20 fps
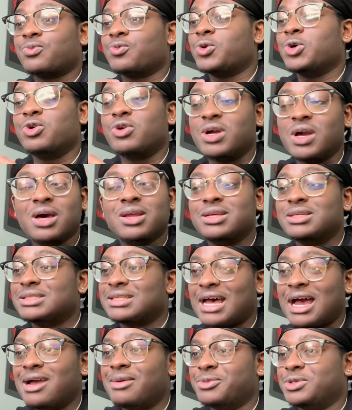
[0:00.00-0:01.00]
real gutter
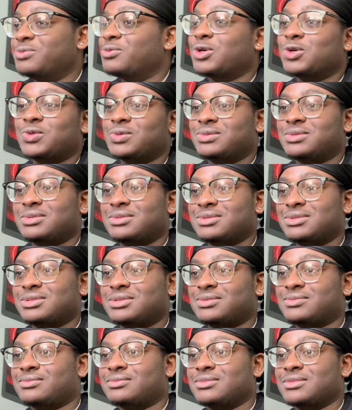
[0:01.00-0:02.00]
timing, bro.
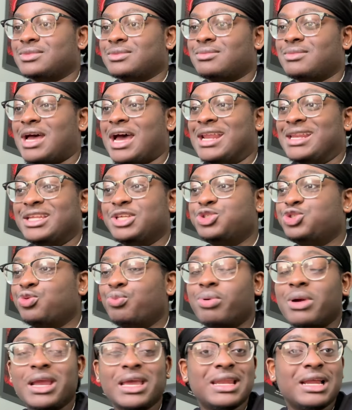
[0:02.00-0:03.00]
I need you
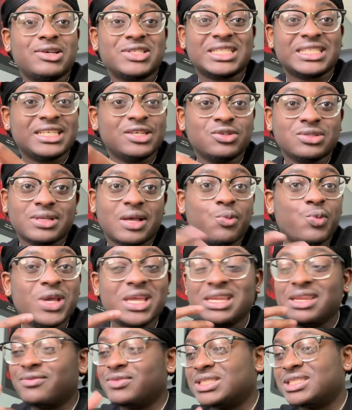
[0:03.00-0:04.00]
bringing out skills that we
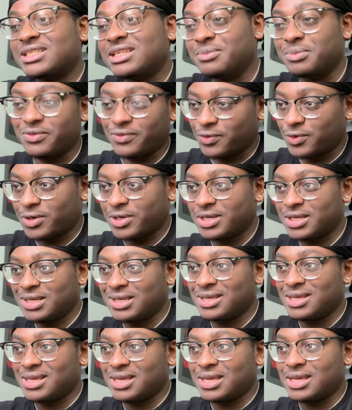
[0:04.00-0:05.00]
ain't never seen before.
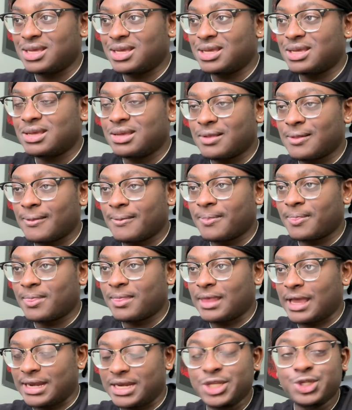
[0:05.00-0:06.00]

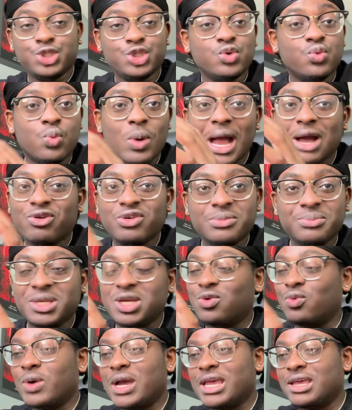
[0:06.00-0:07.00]
I need you wowing me
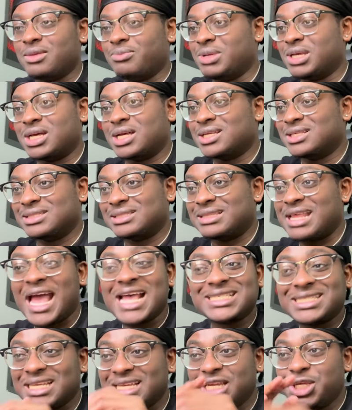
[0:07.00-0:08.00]
away because
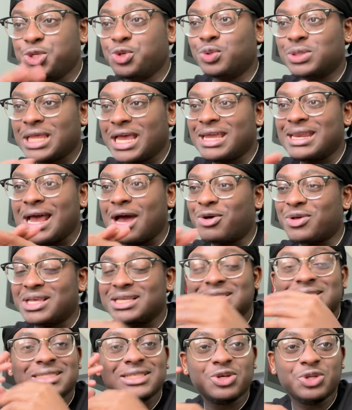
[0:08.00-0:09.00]
that scene that you laid out
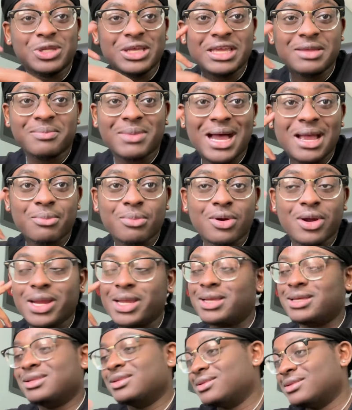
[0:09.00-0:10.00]
is still in my
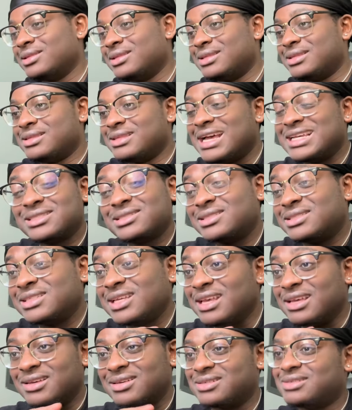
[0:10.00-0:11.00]
brain. That's
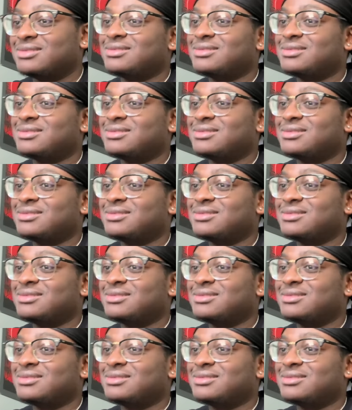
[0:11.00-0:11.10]
sick.